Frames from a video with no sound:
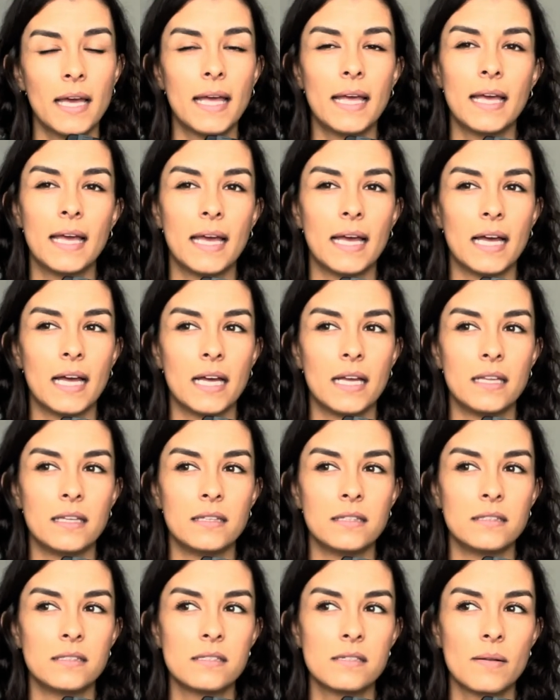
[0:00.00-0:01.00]

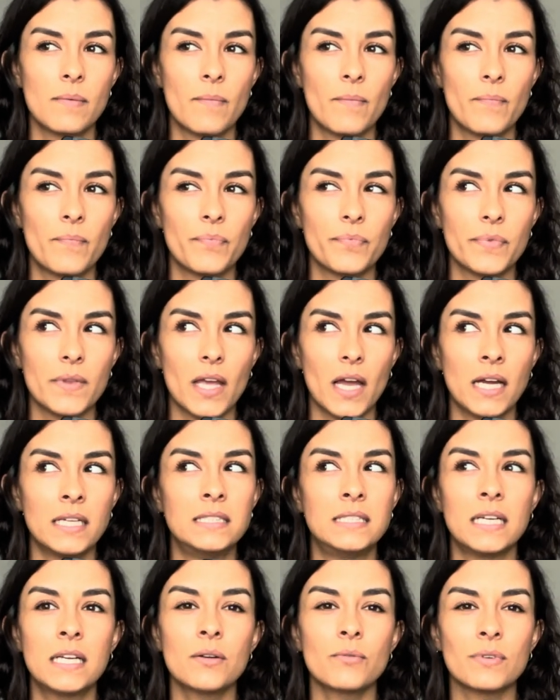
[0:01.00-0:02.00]
And I
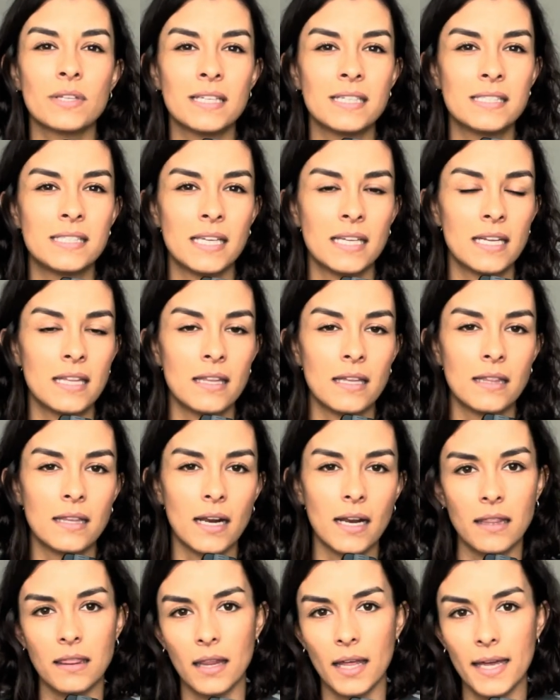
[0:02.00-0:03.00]
didn't really see anything
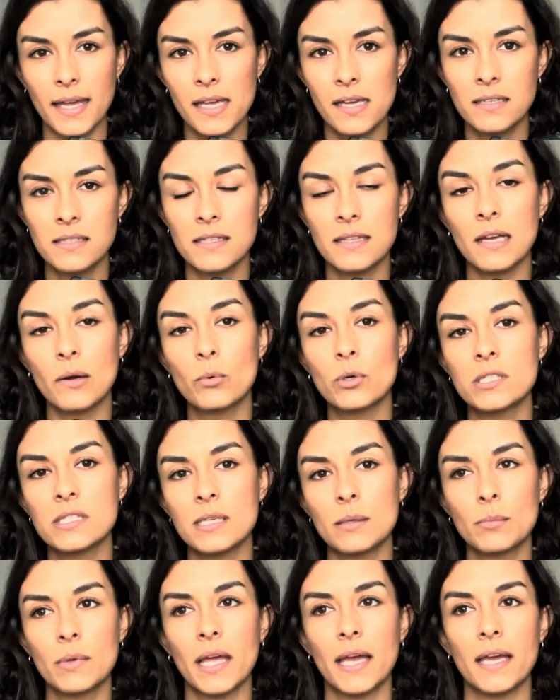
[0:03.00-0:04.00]
that I liked. There were
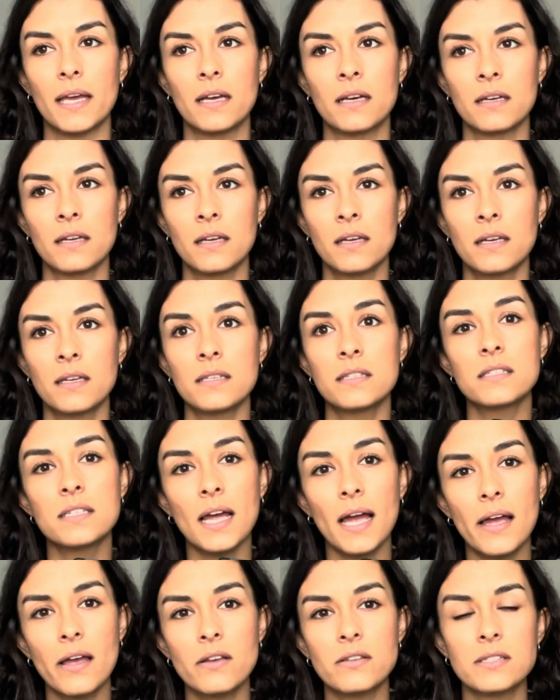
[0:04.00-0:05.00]
some like
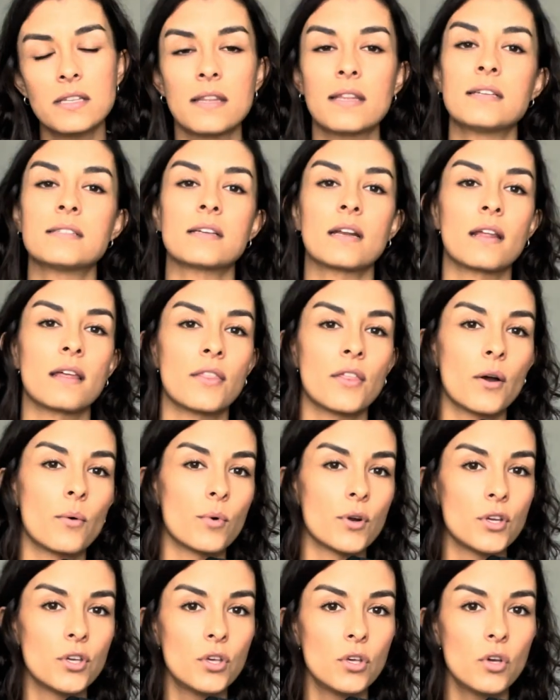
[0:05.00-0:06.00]
styles and things that I thought
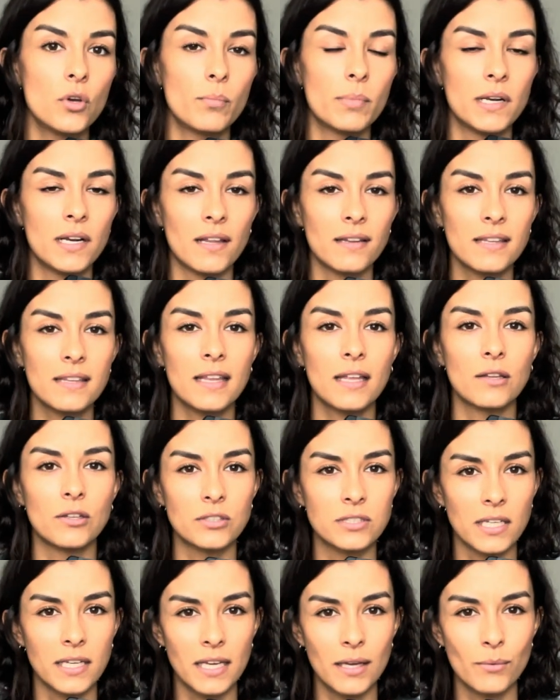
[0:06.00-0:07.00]
were cute, but nothing that
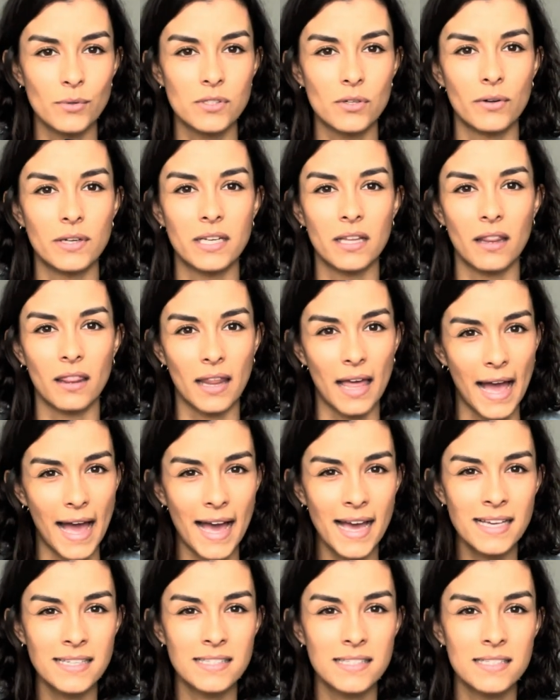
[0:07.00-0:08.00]
looked like it was going to
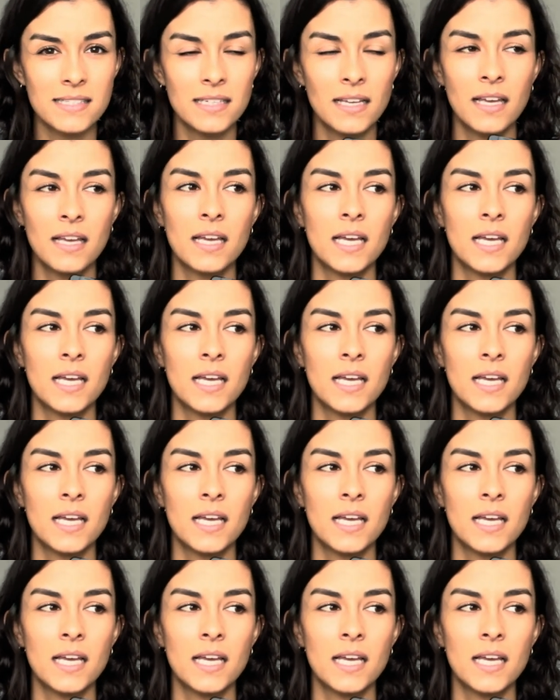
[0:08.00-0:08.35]
last.